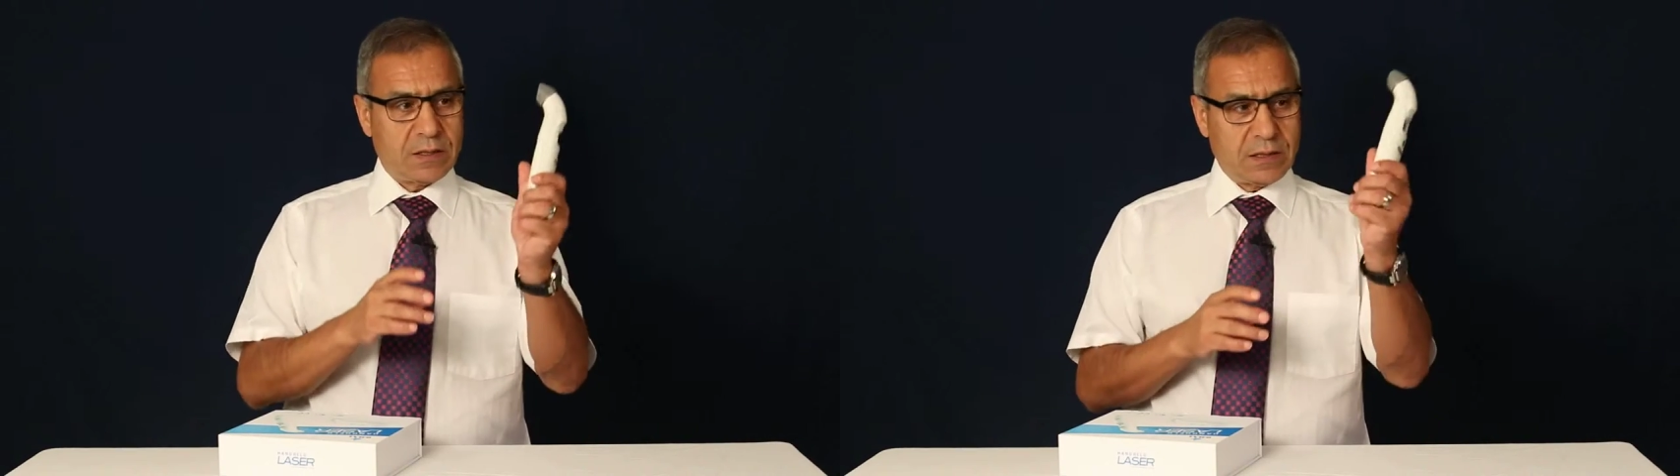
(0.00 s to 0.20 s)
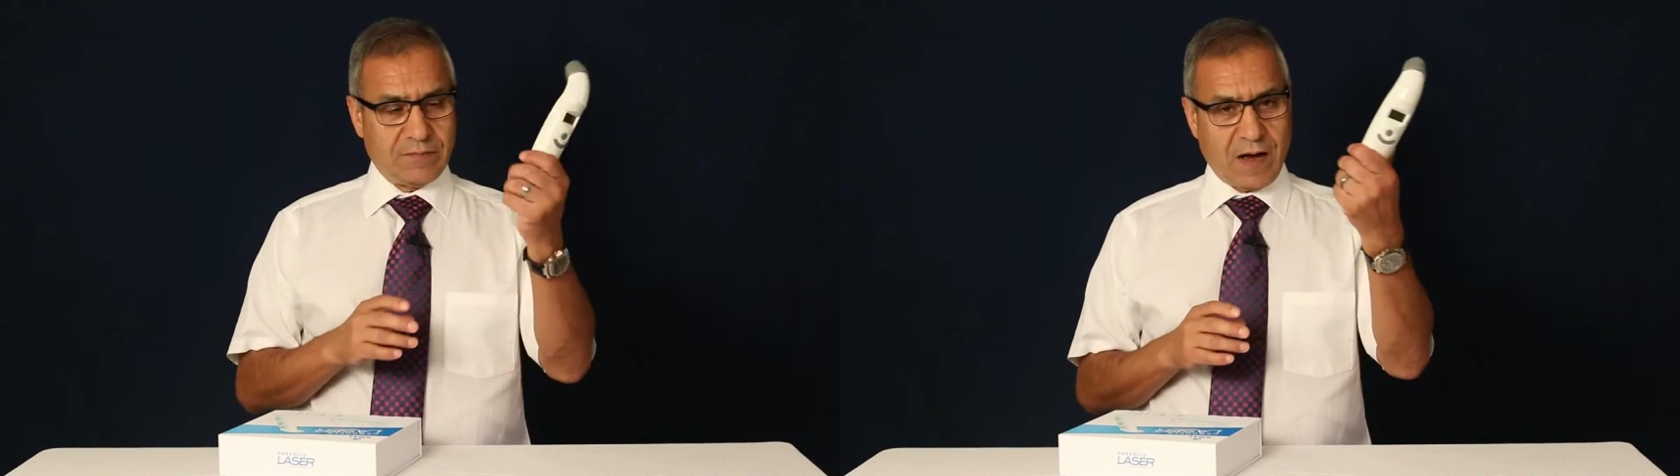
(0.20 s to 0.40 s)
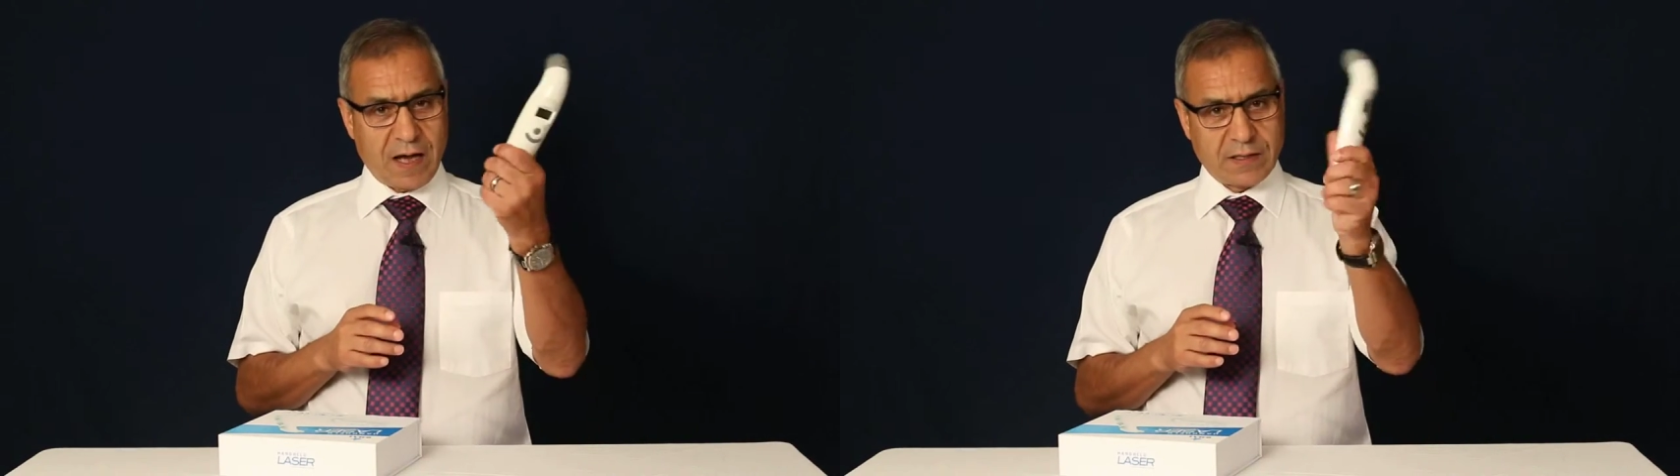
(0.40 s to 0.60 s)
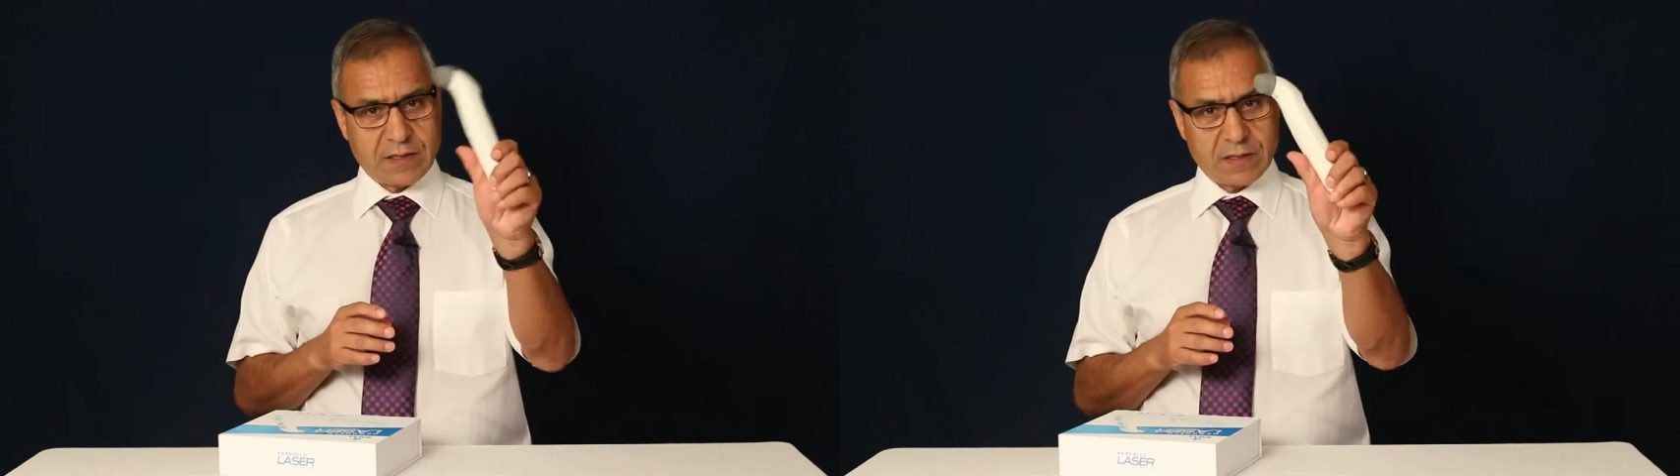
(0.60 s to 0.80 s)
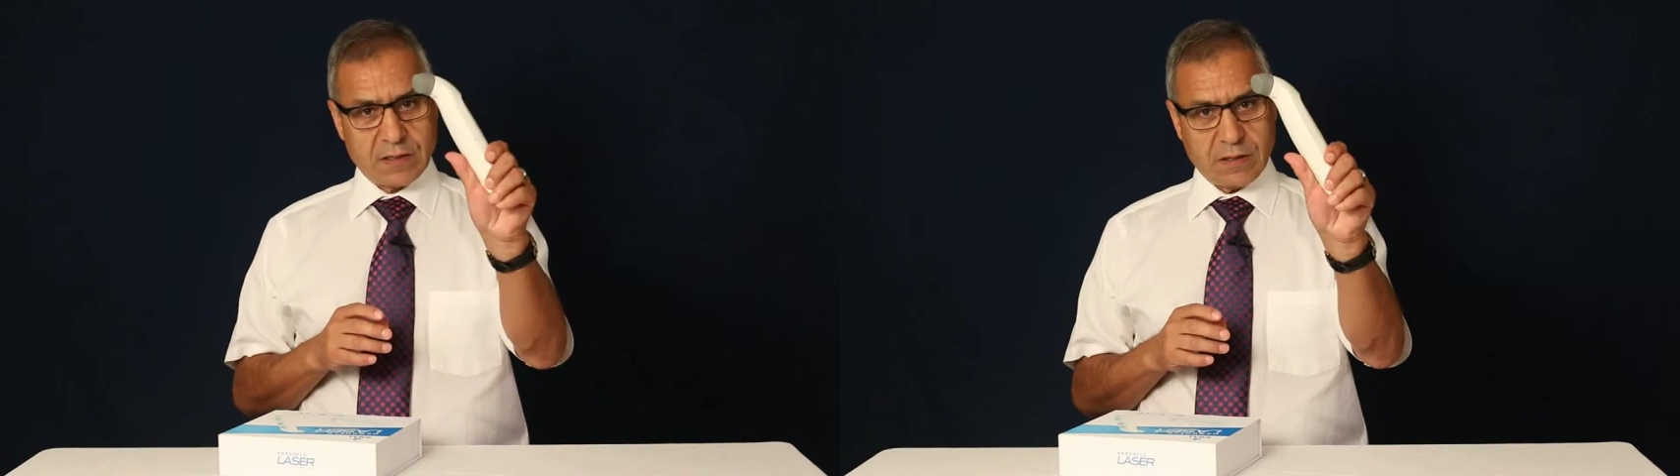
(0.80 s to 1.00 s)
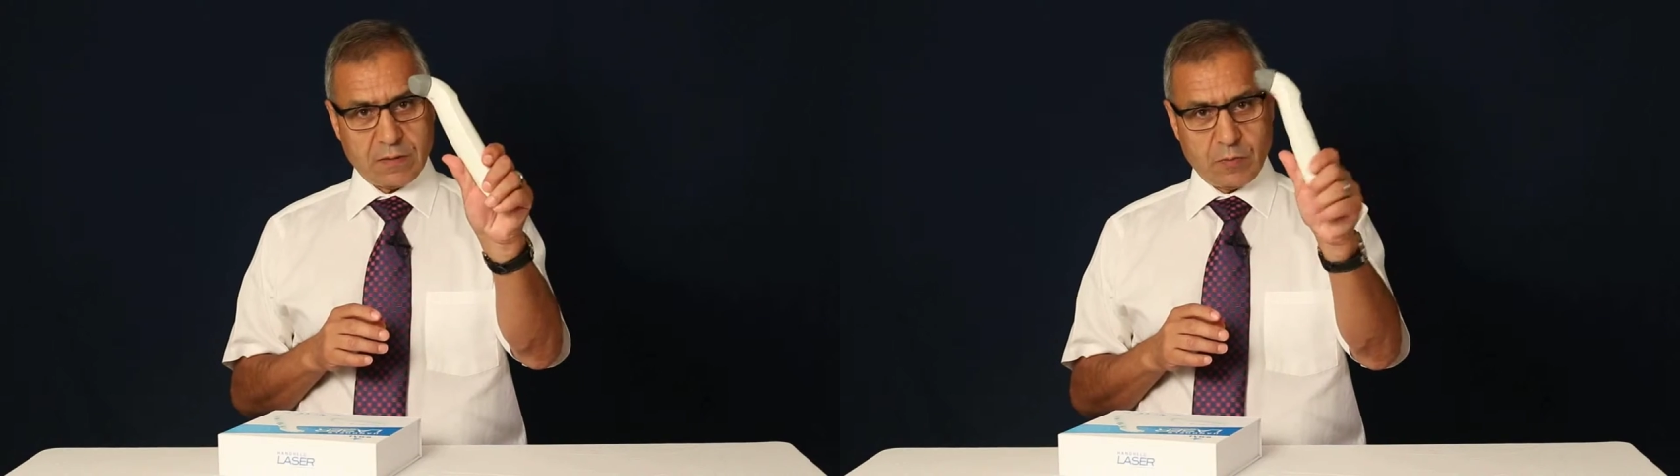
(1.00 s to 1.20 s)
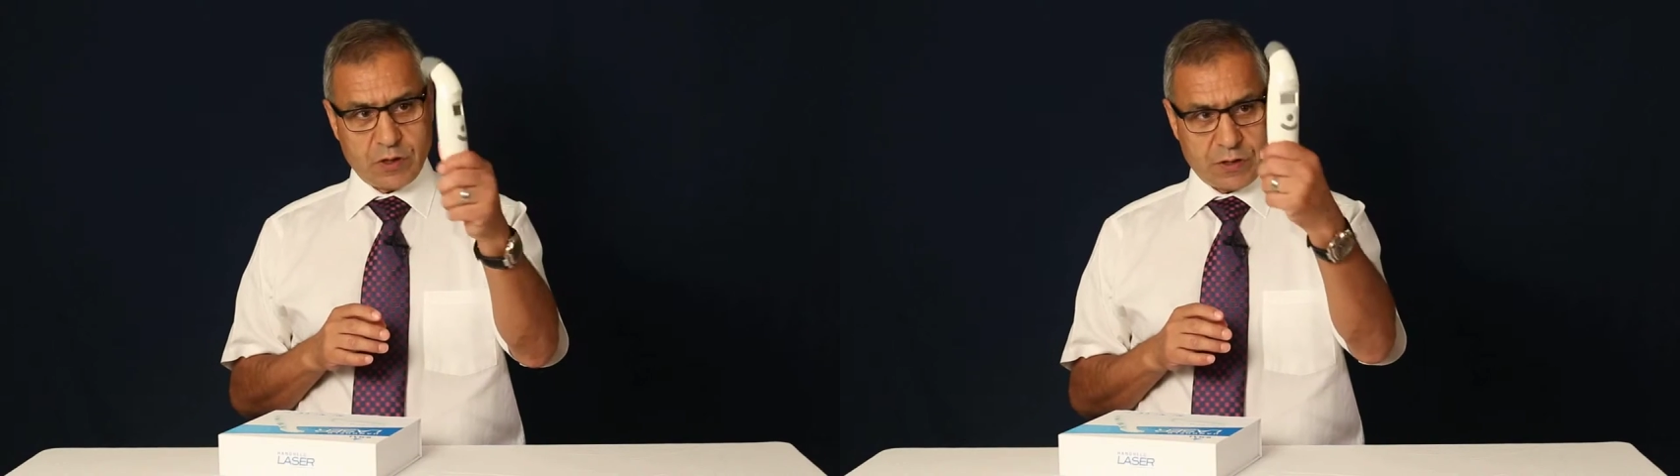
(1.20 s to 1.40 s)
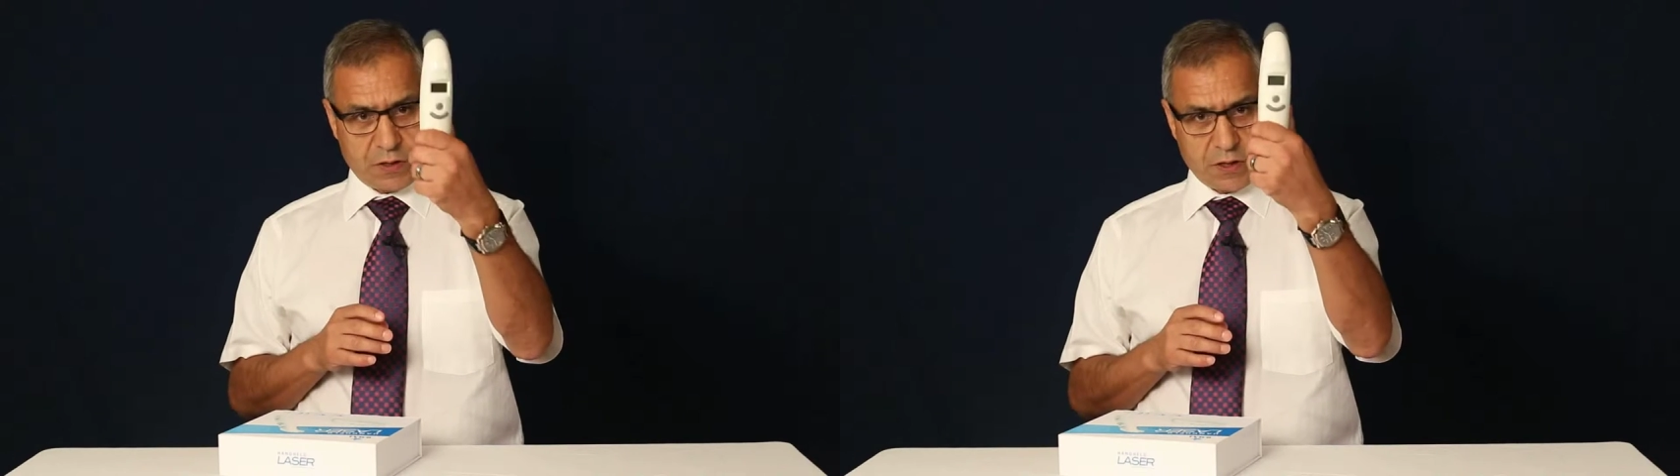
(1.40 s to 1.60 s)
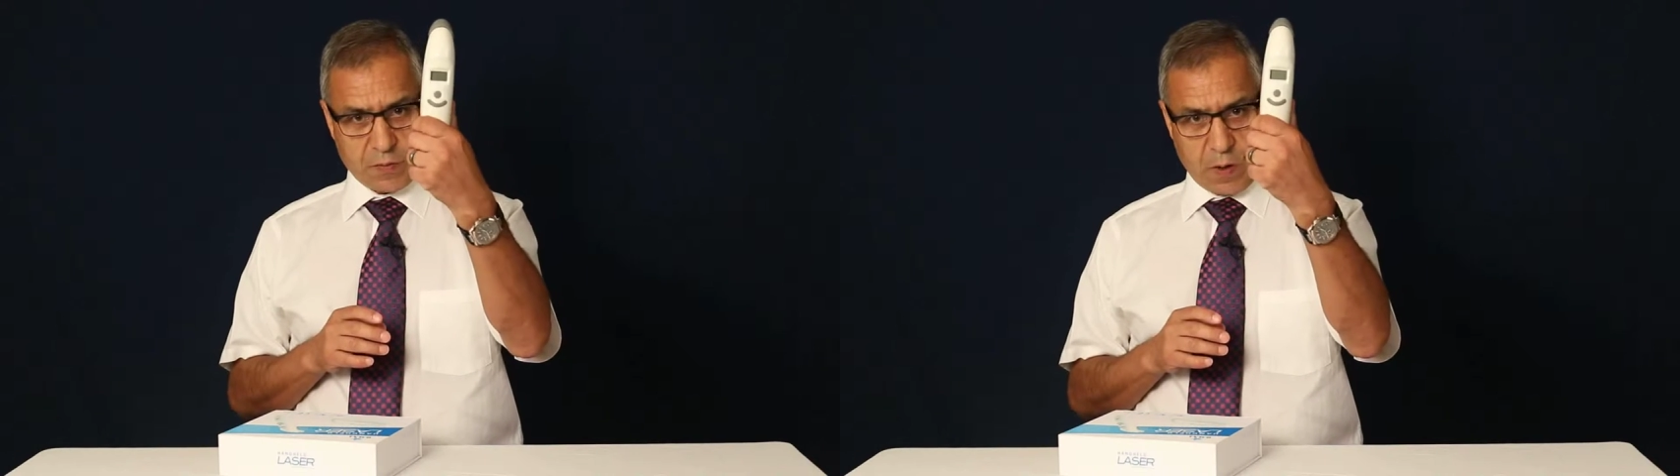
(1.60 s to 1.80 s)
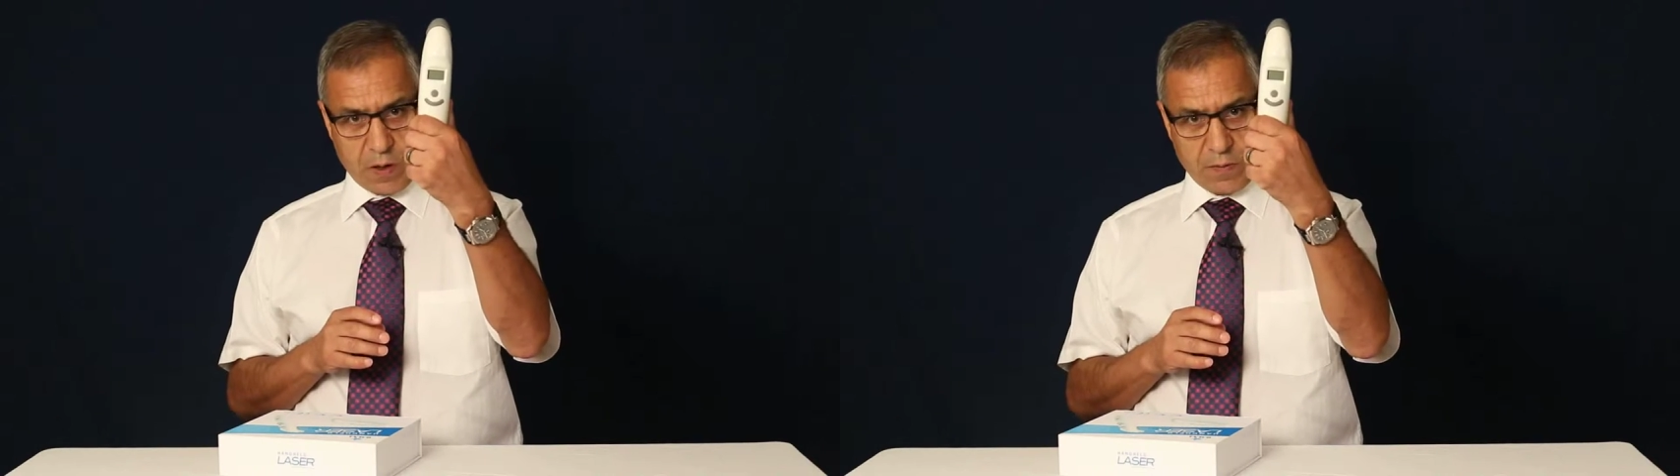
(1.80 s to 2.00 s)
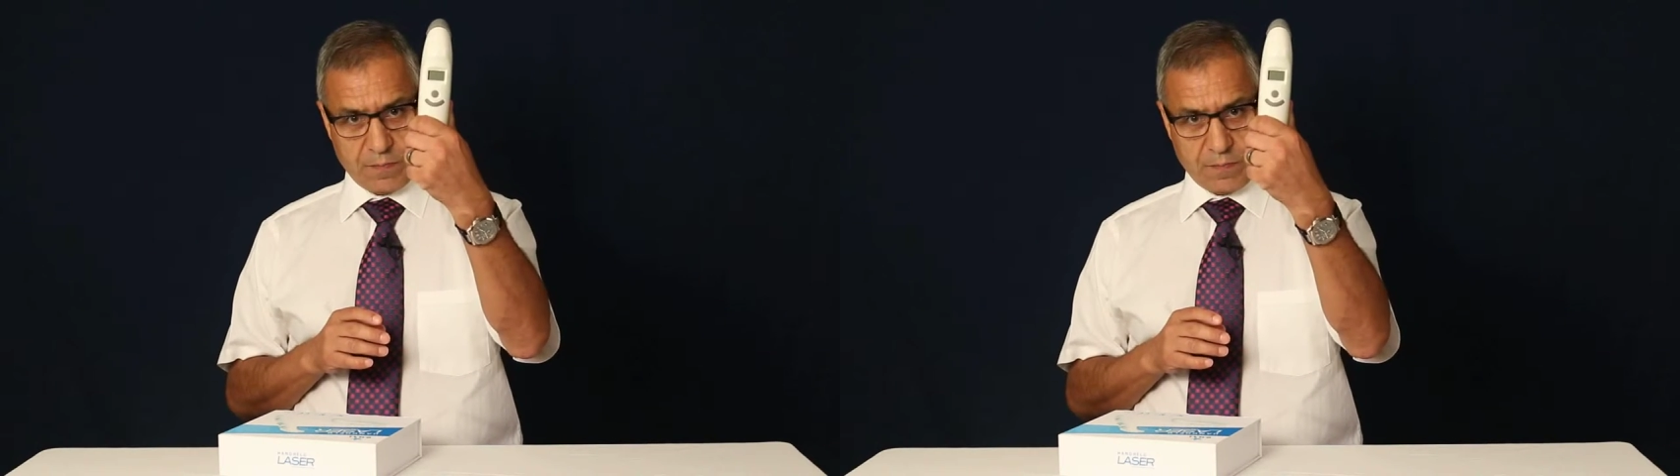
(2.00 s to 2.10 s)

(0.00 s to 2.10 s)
device, which is this one.